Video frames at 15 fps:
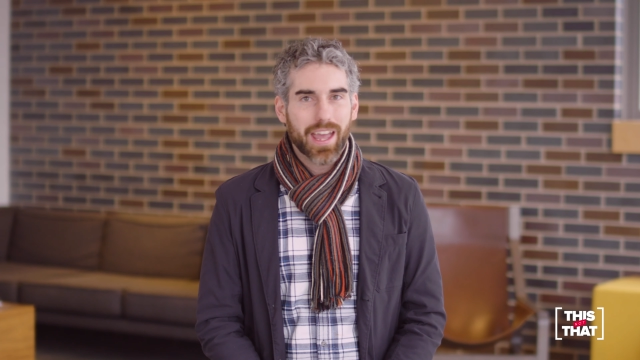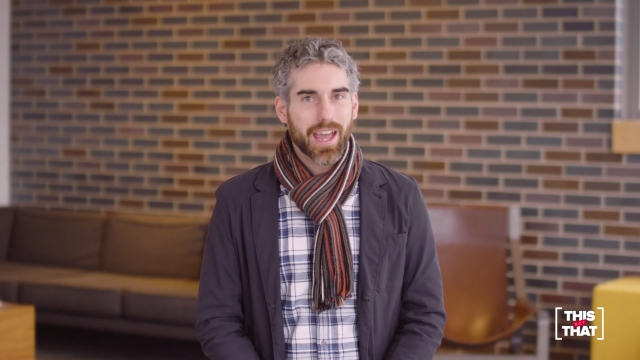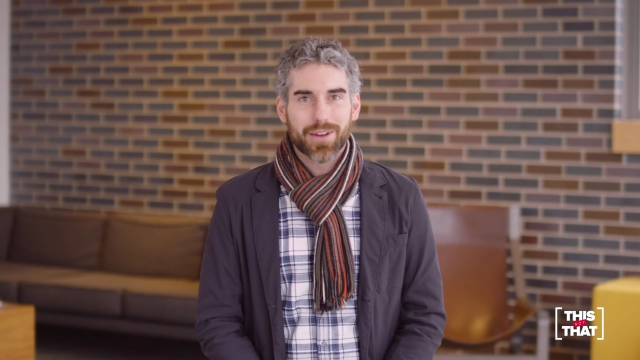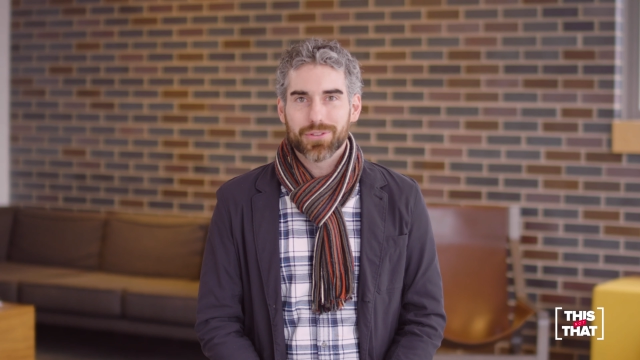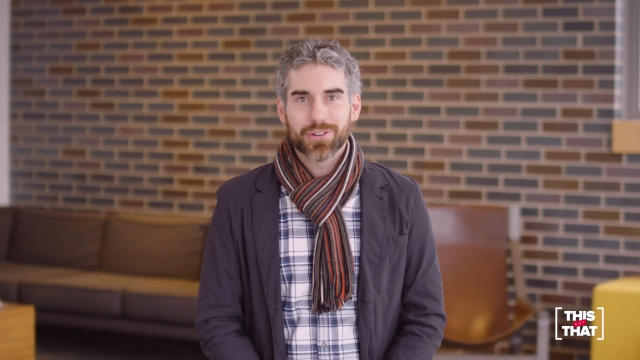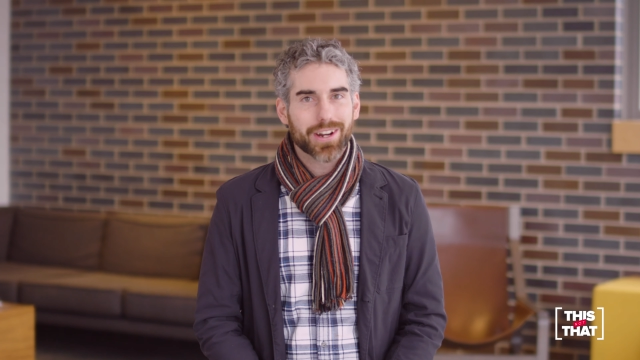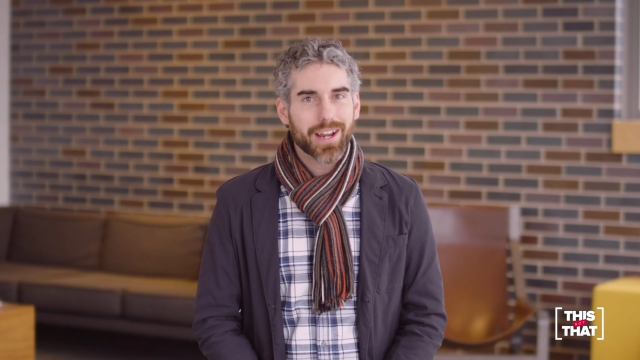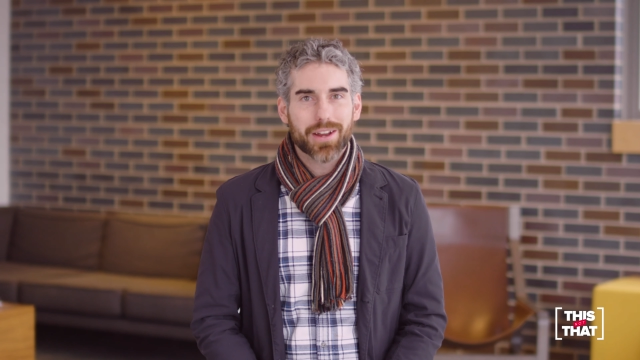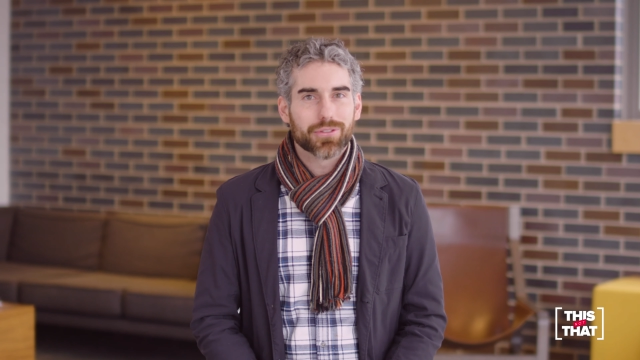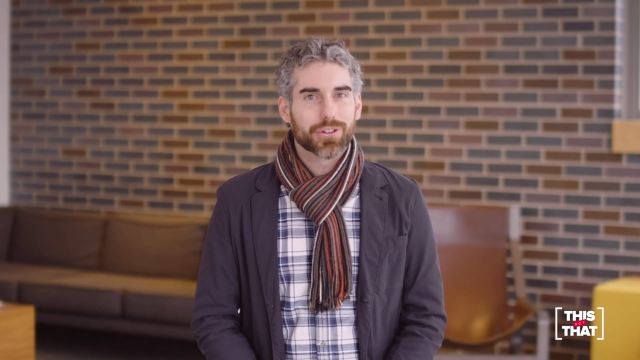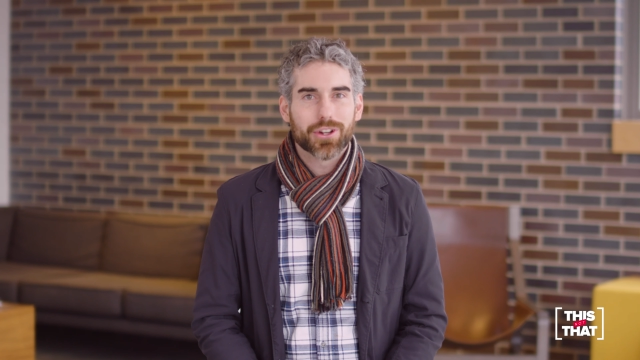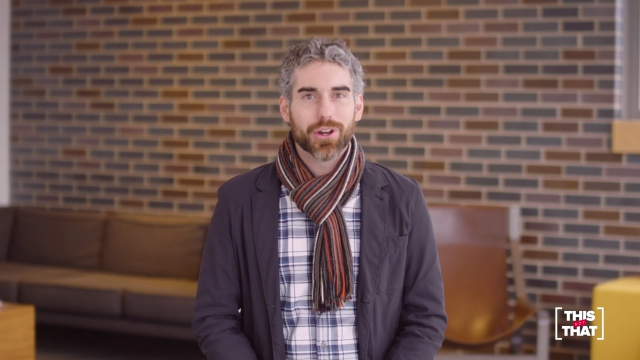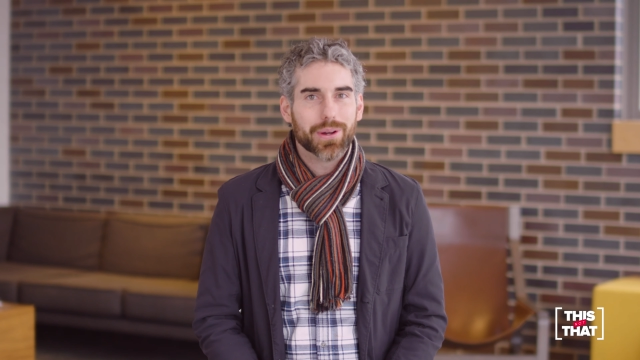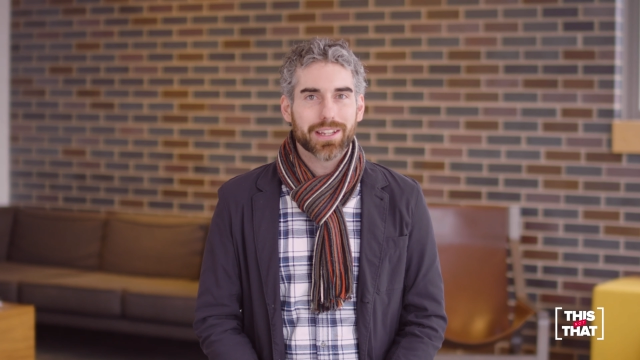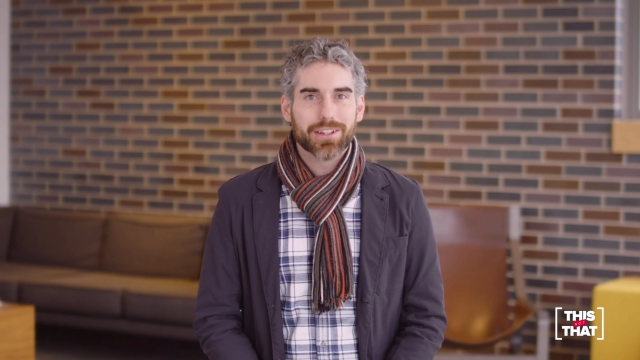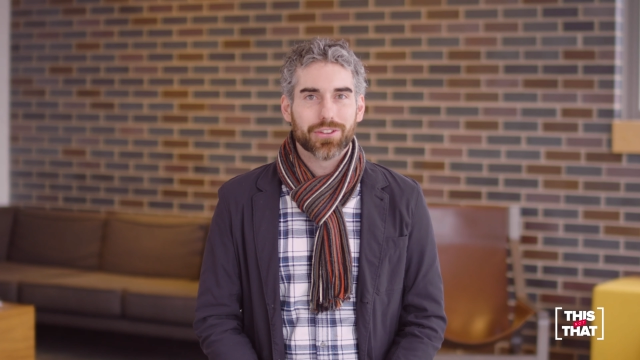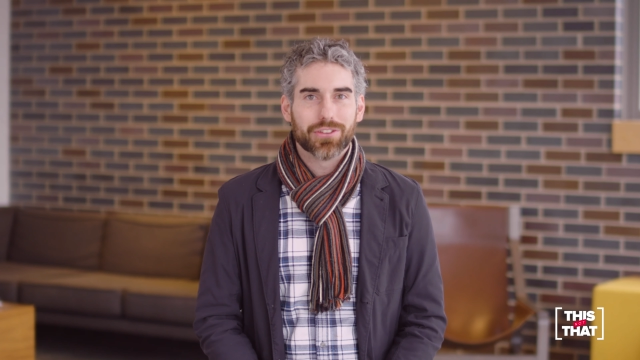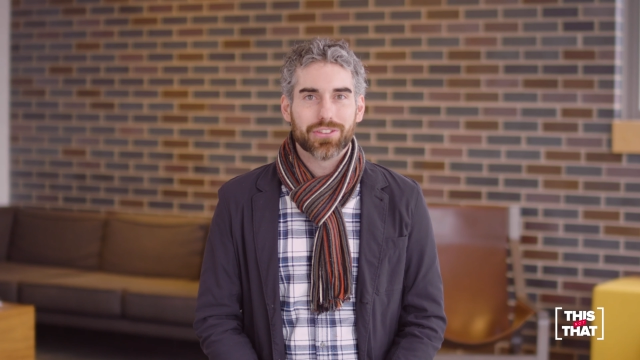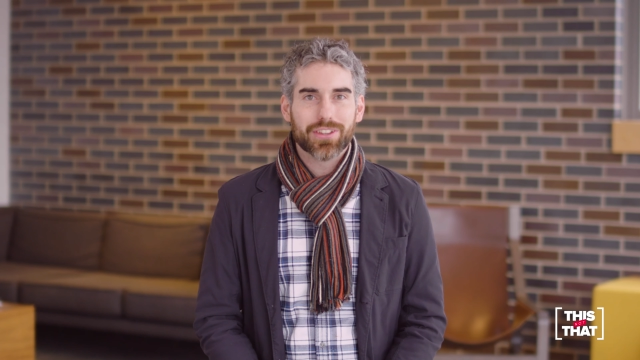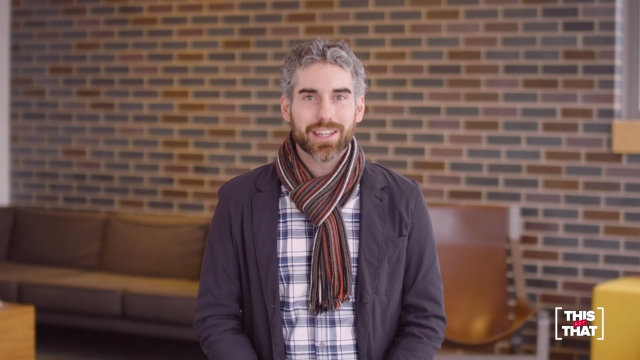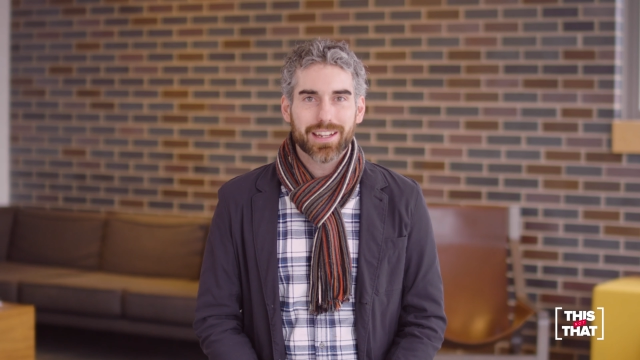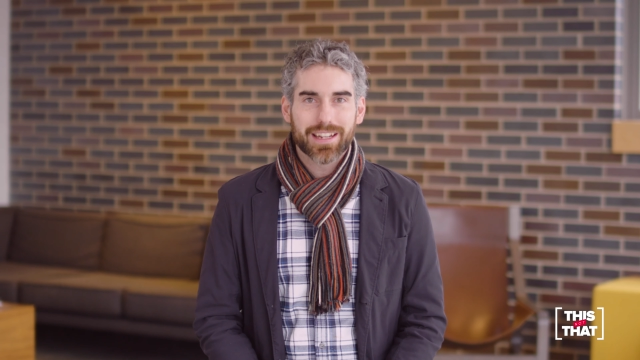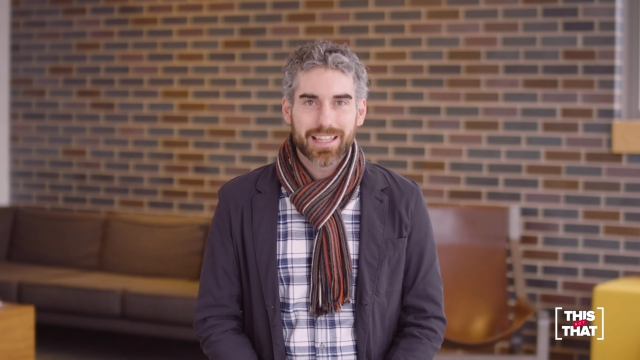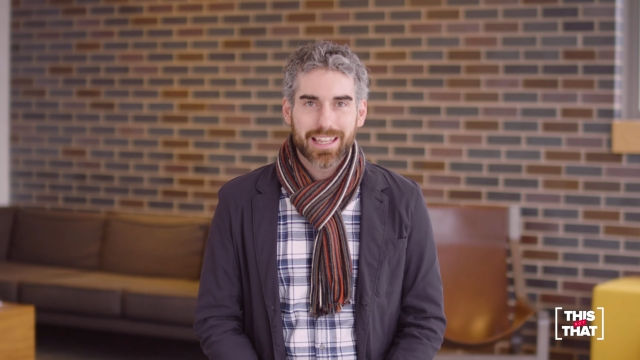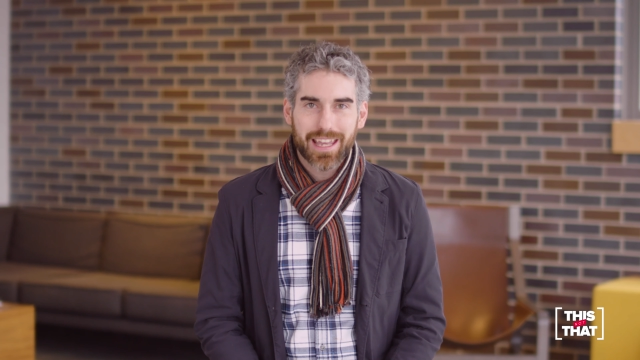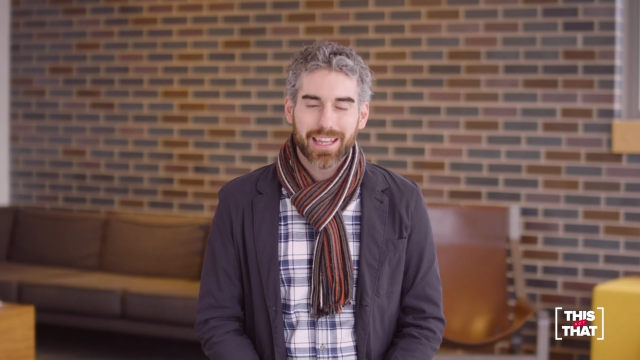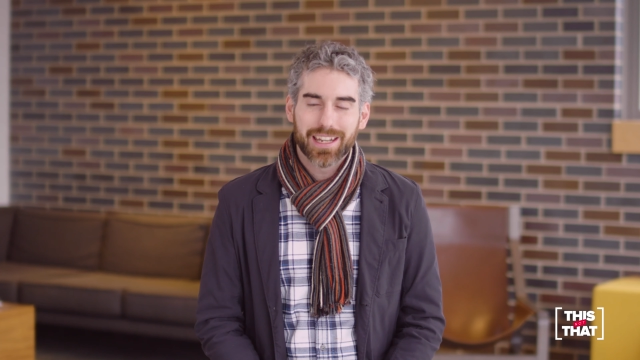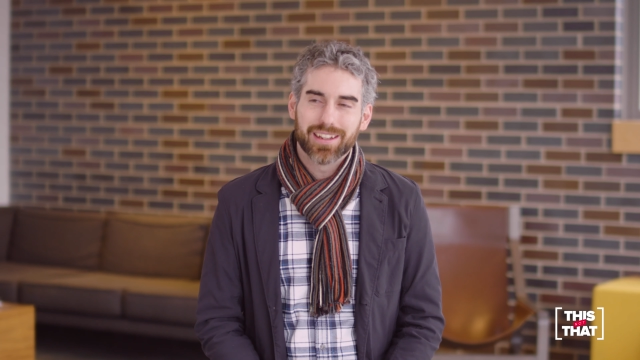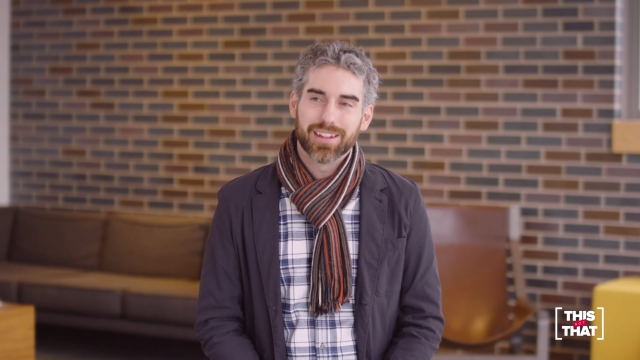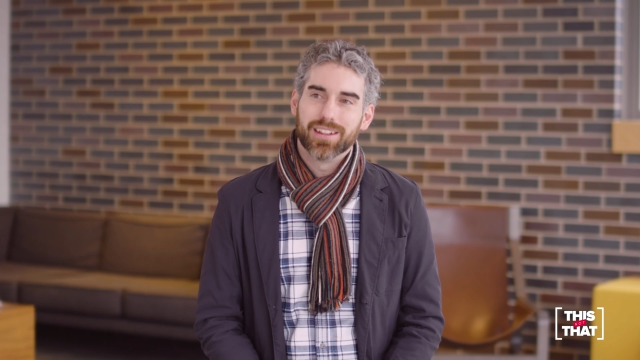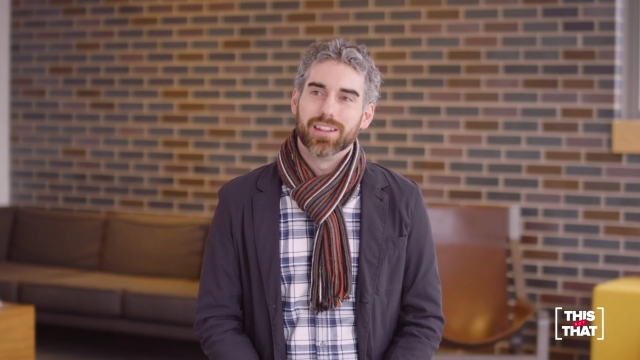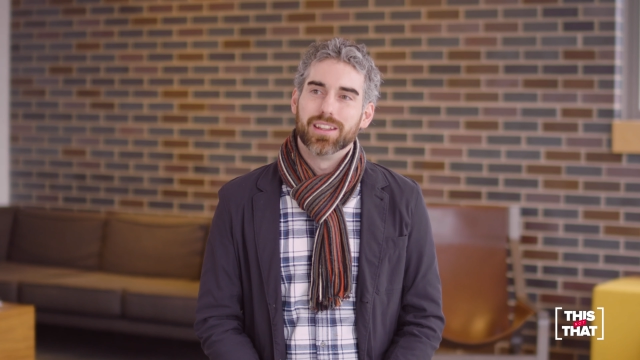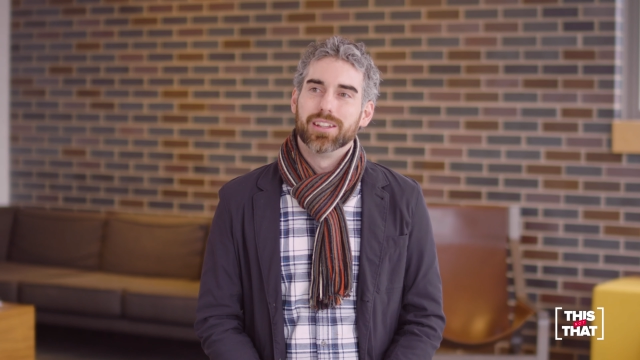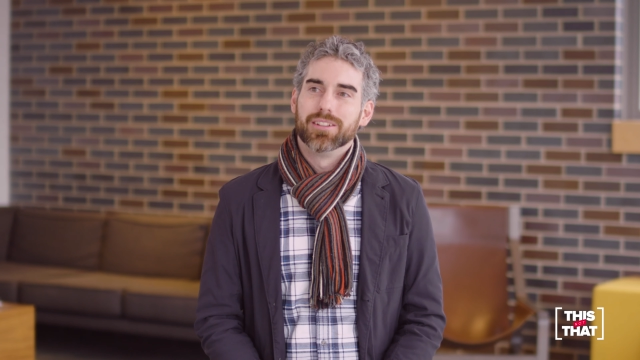ever going to see it again,